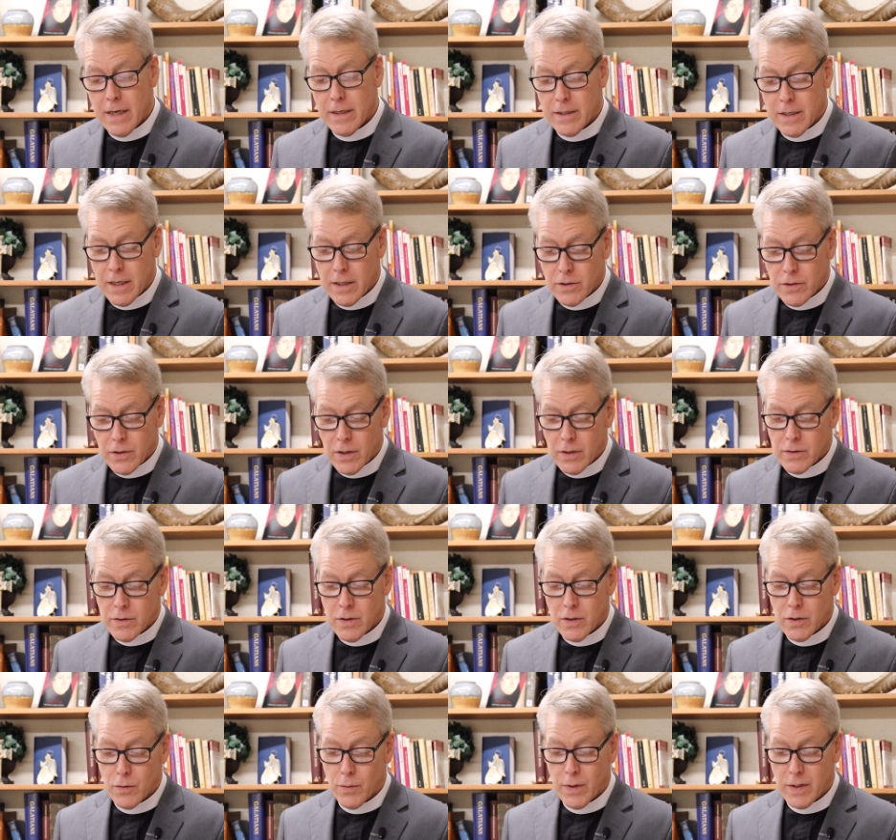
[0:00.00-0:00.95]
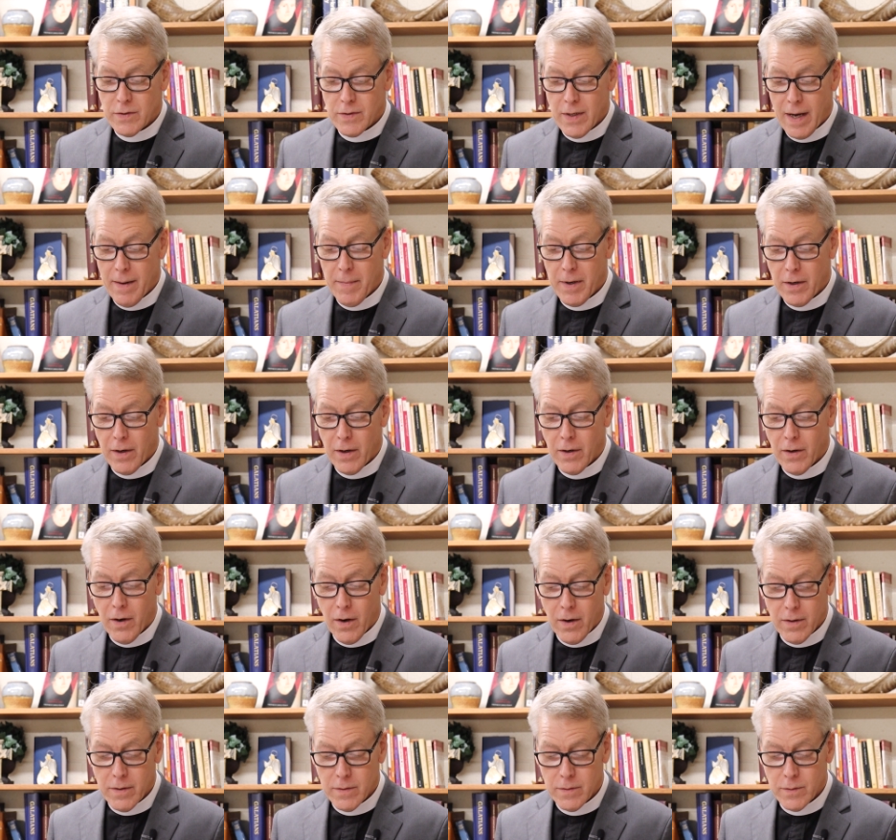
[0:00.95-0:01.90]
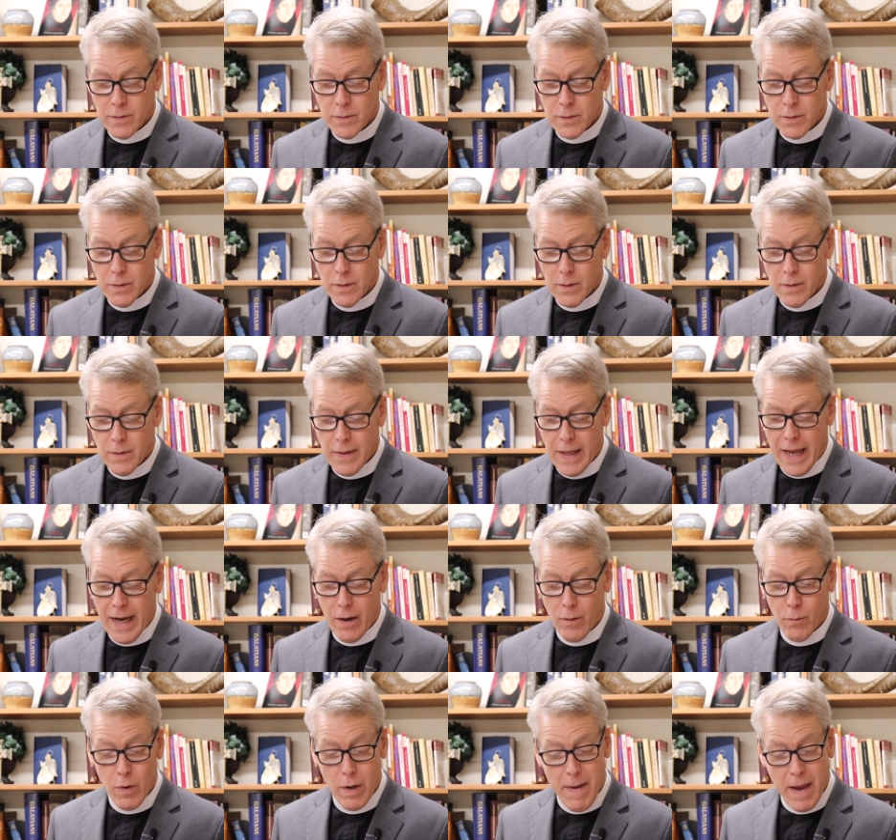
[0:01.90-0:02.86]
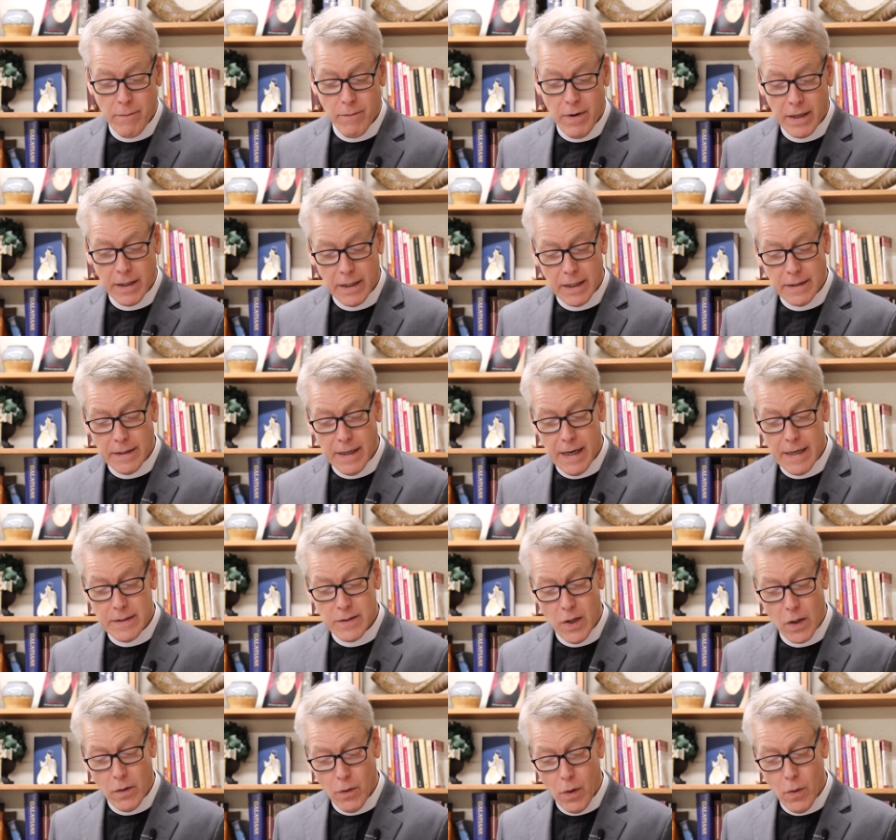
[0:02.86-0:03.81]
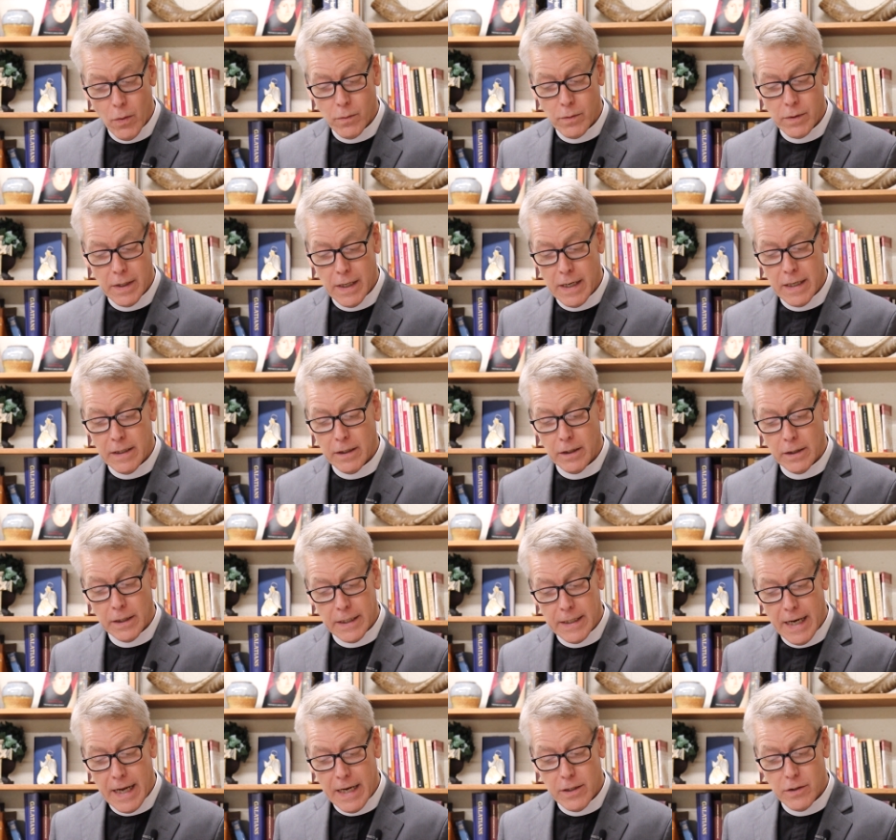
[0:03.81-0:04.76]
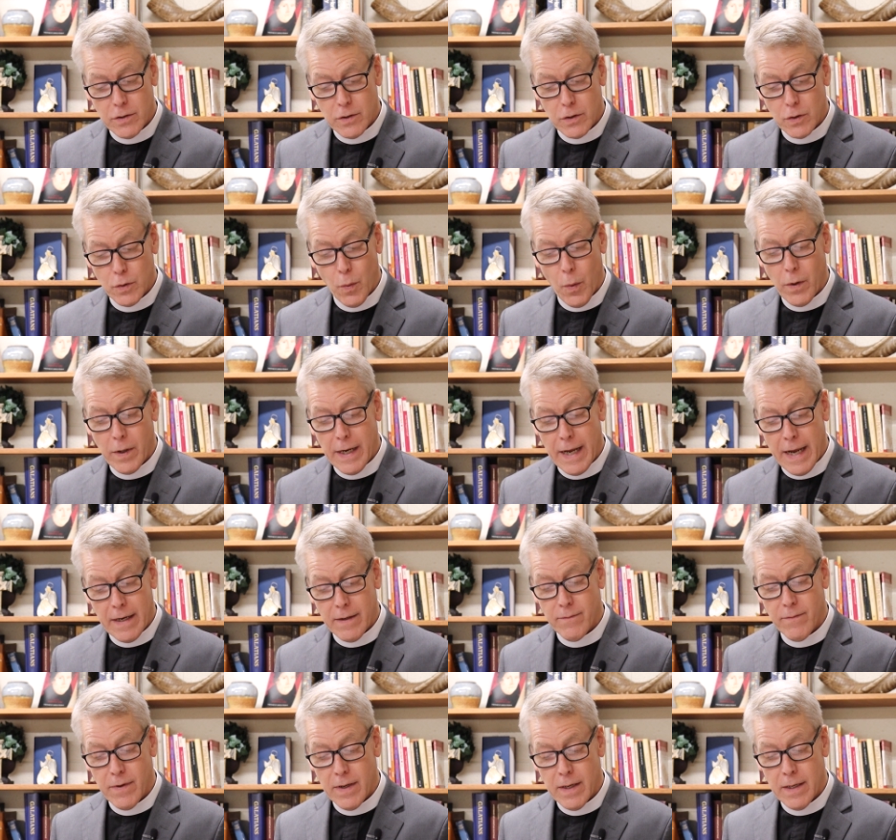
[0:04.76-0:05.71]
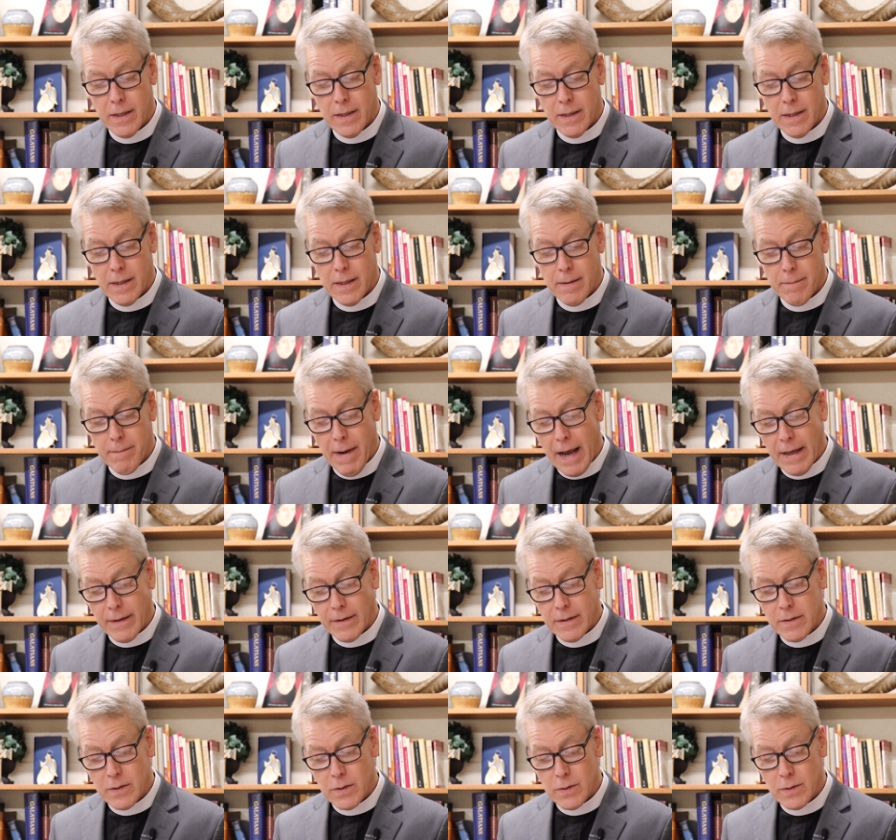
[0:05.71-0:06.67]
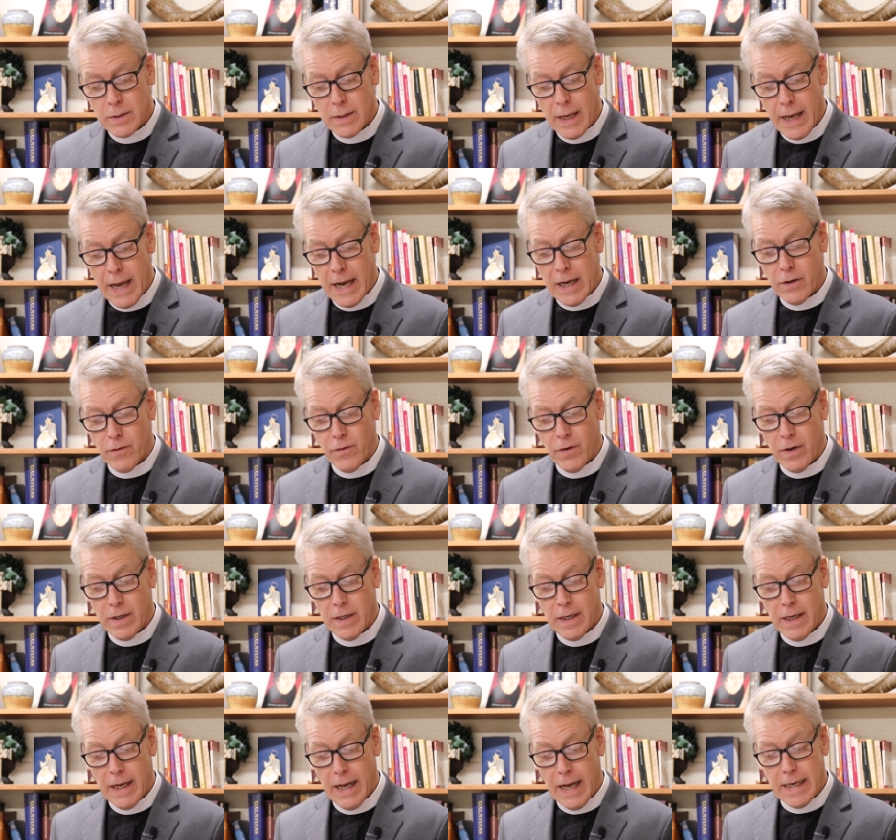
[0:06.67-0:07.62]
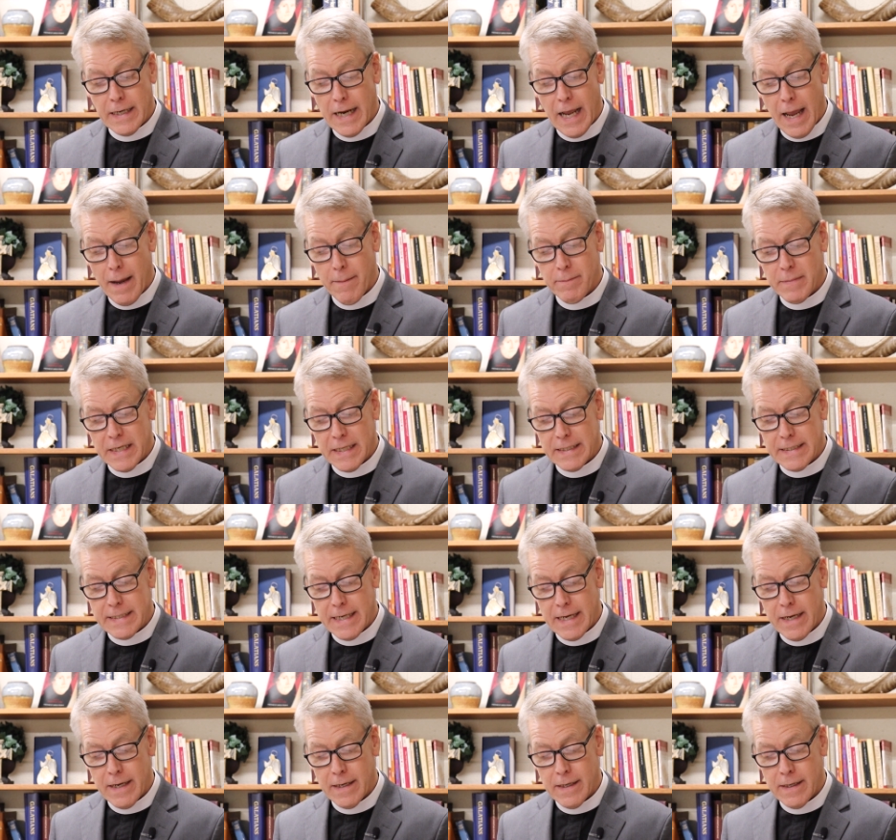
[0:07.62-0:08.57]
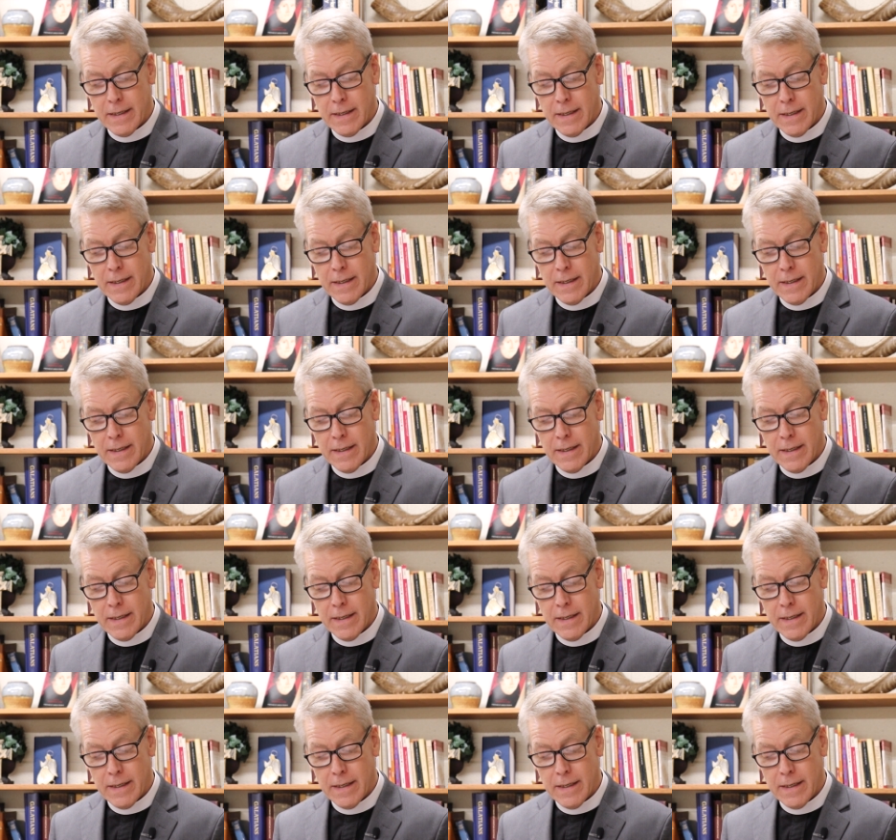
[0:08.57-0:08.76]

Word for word: Teach us to examine our hearts that we may recognize our own inclination toward envy, malice, hatred, and enmity.